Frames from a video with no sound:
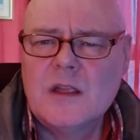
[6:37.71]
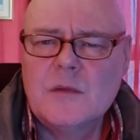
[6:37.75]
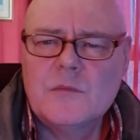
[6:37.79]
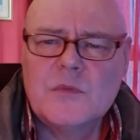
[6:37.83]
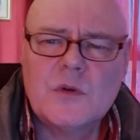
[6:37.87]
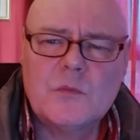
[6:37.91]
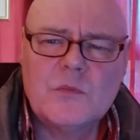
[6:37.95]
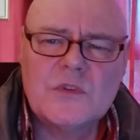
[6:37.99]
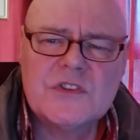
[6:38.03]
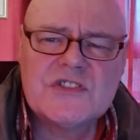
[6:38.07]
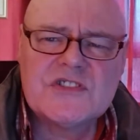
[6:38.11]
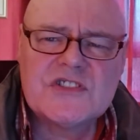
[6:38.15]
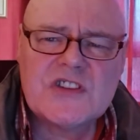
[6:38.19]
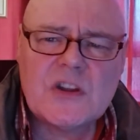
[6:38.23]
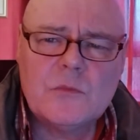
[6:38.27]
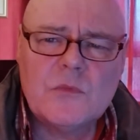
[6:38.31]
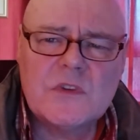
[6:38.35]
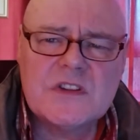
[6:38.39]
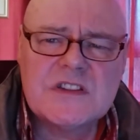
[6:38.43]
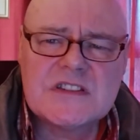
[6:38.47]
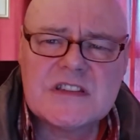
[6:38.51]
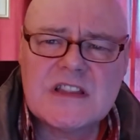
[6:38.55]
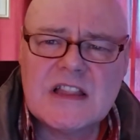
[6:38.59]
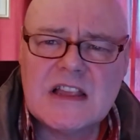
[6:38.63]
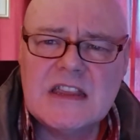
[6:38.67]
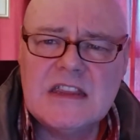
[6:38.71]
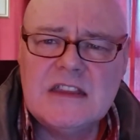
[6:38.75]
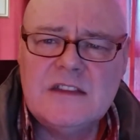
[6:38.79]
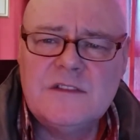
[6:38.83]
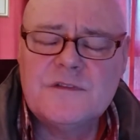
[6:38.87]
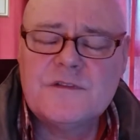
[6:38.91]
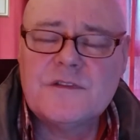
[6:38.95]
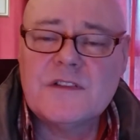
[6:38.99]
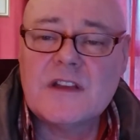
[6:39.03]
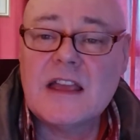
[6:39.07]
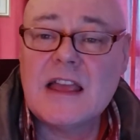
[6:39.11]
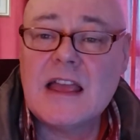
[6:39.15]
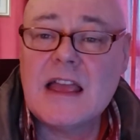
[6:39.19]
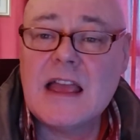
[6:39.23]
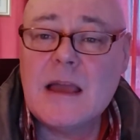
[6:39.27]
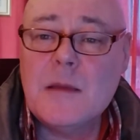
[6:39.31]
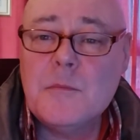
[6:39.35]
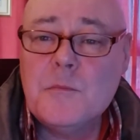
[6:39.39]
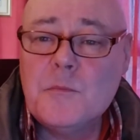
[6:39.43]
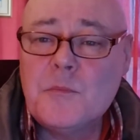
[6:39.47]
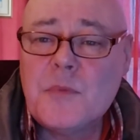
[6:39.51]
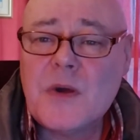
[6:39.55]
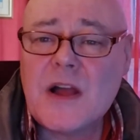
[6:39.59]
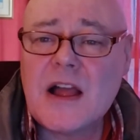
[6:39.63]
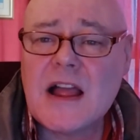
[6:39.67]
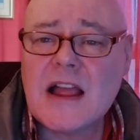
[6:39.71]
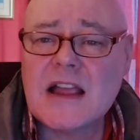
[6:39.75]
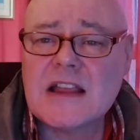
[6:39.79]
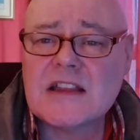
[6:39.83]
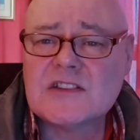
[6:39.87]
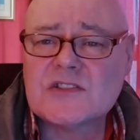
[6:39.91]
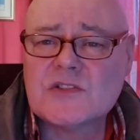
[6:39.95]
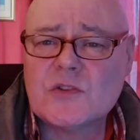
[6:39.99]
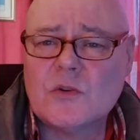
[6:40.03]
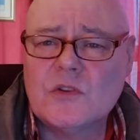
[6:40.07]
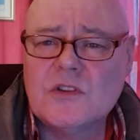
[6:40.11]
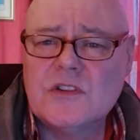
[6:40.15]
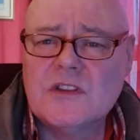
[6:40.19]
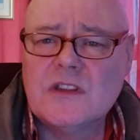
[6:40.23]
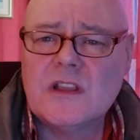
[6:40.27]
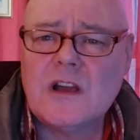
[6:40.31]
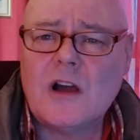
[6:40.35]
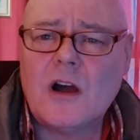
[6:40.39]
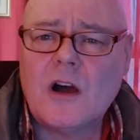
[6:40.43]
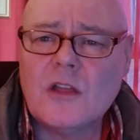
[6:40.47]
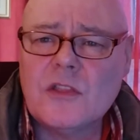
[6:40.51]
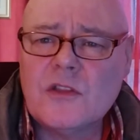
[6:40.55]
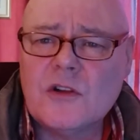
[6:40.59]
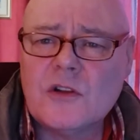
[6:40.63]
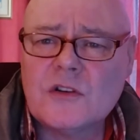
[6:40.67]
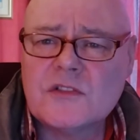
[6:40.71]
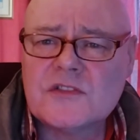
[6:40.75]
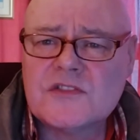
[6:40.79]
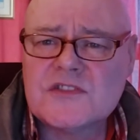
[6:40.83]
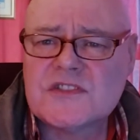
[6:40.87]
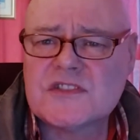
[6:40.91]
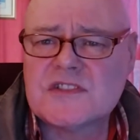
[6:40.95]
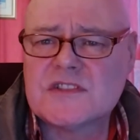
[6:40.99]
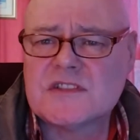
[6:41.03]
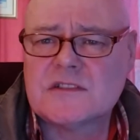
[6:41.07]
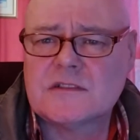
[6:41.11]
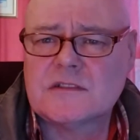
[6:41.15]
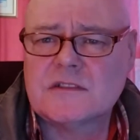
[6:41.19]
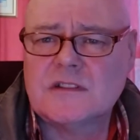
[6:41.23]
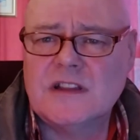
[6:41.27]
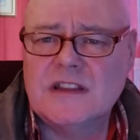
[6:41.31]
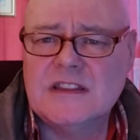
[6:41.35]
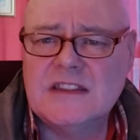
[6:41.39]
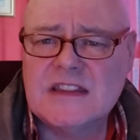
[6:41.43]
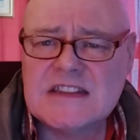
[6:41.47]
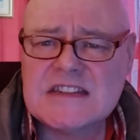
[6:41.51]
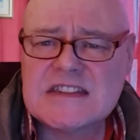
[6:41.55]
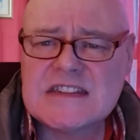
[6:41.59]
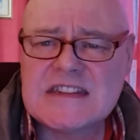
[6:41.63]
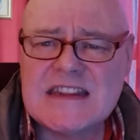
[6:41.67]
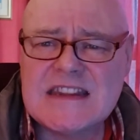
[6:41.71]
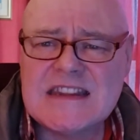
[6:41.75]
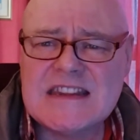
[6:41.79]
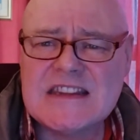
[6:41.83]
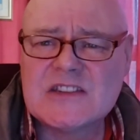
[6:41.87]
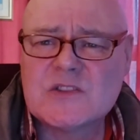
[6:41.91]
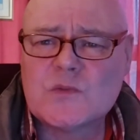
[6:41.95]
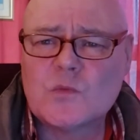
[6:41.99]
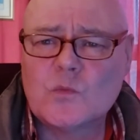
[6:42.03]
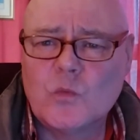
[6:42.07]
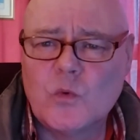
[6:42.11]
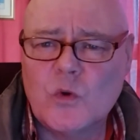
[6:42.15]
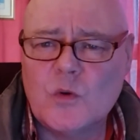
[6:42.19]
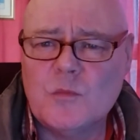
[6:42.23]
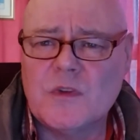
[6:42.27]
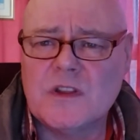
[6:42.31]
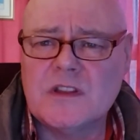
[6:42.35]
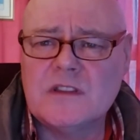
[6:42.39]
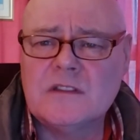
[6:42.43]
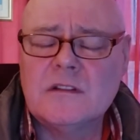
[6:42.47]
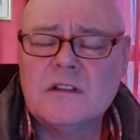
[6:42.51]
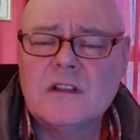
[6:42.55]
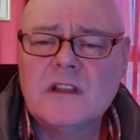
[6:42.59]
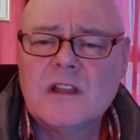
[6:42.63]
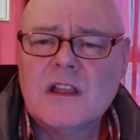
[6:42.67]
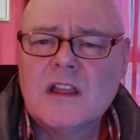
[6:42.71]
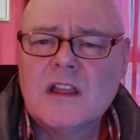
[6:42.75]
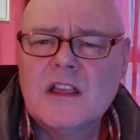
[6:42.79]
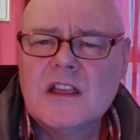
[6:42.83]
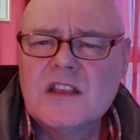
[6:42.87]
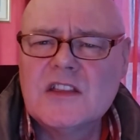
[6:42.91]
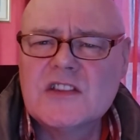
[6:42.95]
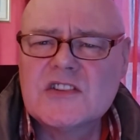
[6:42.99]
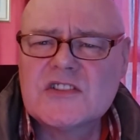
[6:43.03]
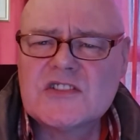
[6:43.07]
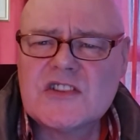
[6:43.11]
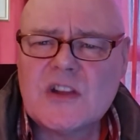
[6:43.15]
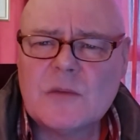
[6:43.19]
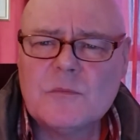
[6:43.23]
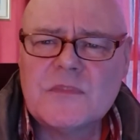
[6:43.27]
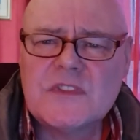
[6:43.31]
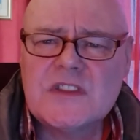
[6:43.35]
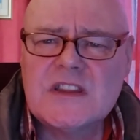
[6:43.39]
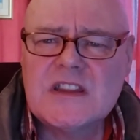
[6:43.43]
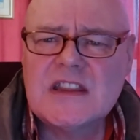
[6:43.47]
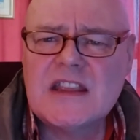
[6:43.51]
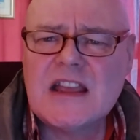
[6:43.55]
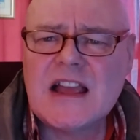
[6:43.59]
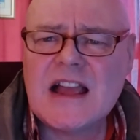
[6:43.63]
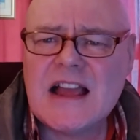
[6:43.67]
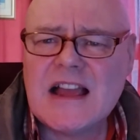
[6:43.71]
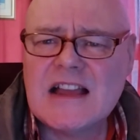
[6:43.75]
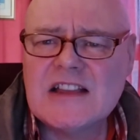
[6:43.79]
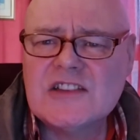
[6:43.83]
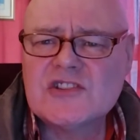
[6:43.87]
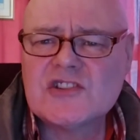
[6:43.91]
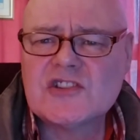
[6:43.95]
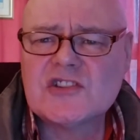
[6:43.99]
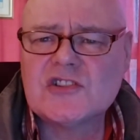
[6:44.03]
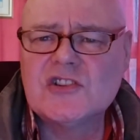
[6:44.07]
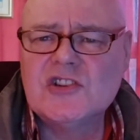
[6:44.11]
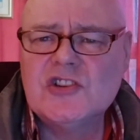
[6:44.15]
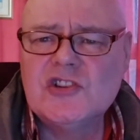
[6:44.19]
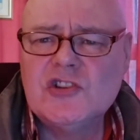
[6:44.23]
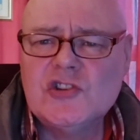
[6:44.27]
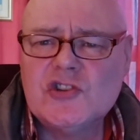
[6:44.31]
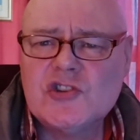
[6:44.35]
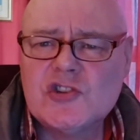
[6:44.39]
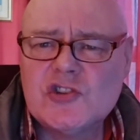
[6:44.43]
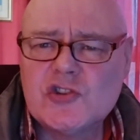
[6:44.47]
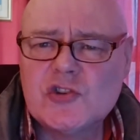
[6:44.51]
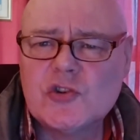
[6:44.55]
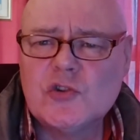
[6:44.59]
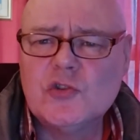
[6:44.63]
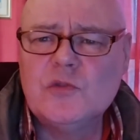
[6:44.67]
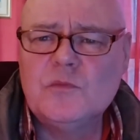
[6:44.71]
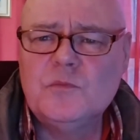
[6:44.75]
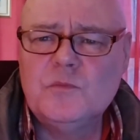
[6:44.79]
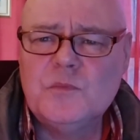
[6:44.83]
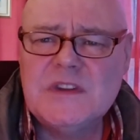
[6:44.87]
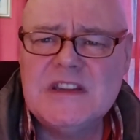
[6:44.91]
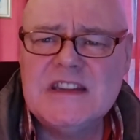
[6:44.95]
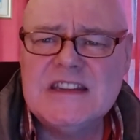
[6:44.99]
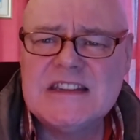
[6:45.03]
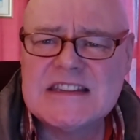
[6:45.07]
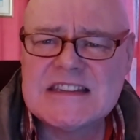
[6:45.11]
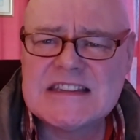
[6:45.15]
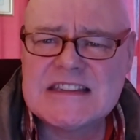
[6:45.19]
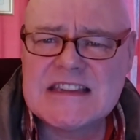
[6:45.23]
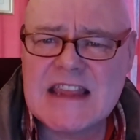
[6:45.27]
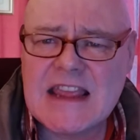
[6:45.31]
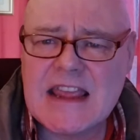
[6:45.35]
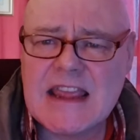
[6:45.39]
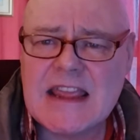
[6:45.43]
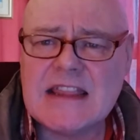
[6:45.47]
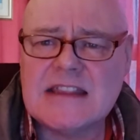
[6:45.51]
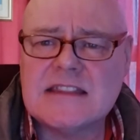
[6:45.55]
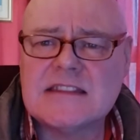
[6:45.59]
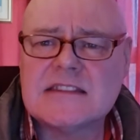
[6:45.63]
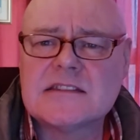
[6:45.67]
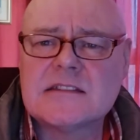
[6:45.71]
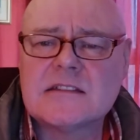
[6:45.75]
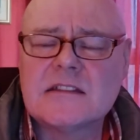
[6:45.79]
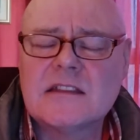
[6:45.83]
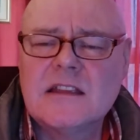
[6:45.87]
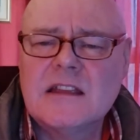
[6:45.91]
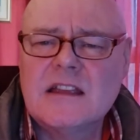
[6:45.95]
But when someone's life impacts on others, in this case women, something actually should be said.